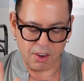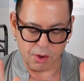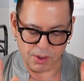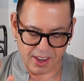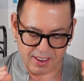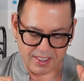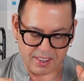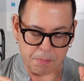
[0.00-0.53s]
to you
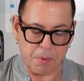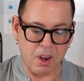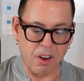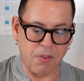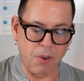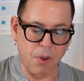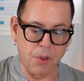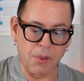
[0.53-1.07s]
this
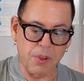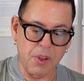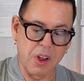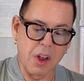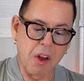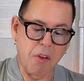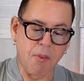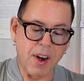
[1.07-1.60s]
beautiful
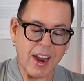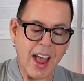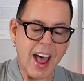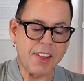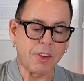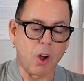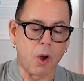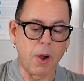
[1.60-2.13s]

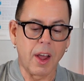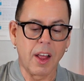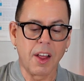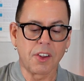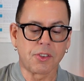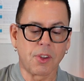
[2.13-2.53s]
fragrance oil.